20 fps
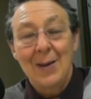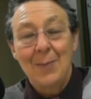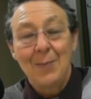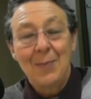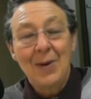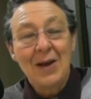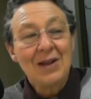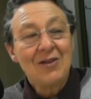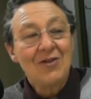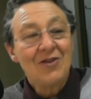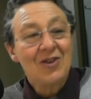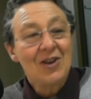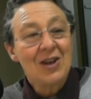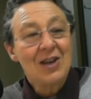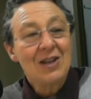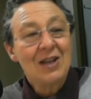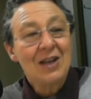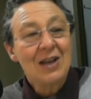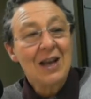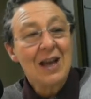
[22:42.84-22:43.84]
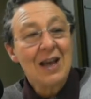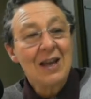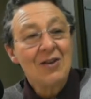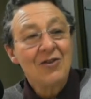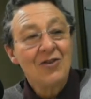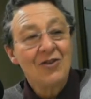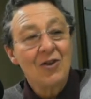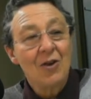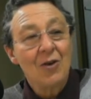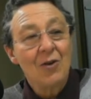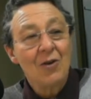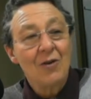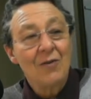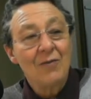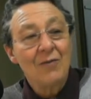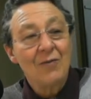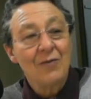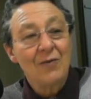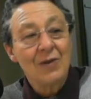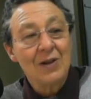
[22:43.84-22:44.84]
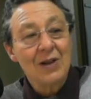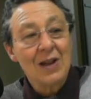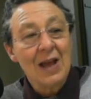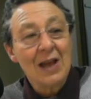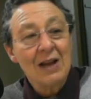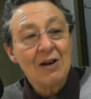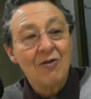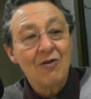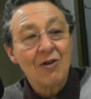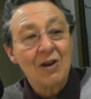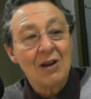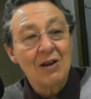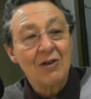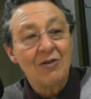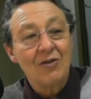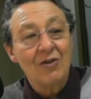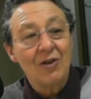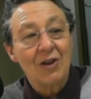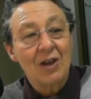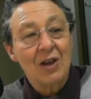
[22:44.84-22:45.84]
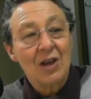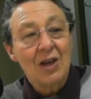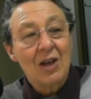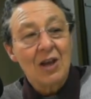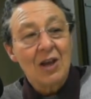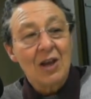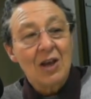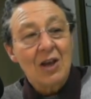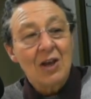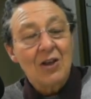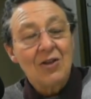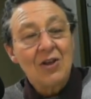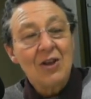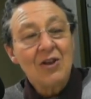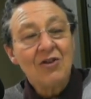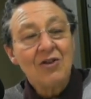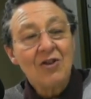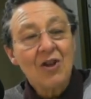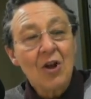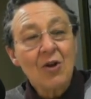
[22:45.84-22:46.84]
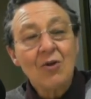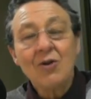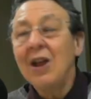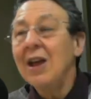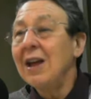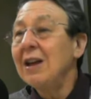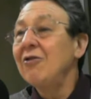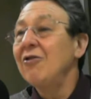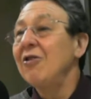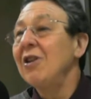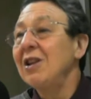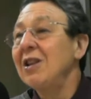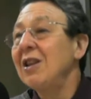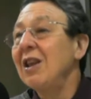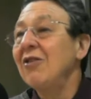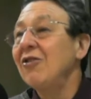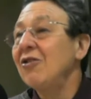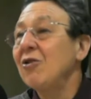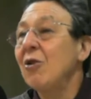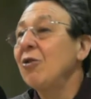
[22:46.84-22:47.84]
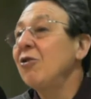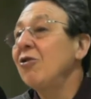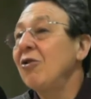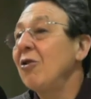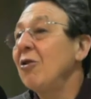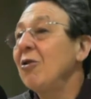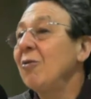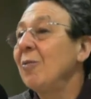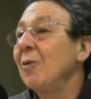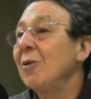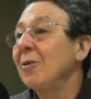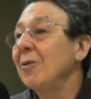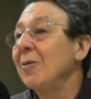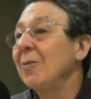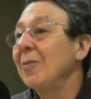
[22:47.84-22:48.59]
But in the case of nitrates, there's no nitrate that's not soluble.